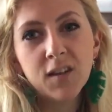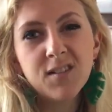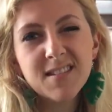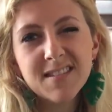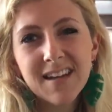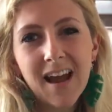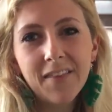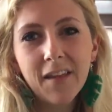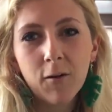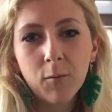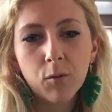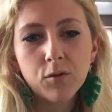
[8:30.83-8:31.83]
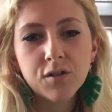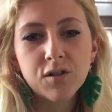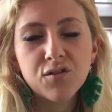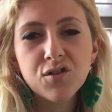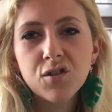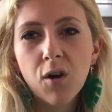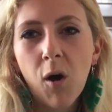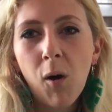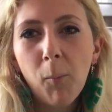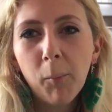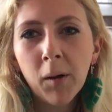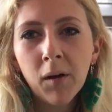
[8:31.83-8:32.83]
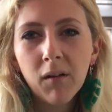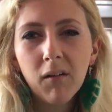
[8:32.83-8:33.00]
I just stand there and watch him chop.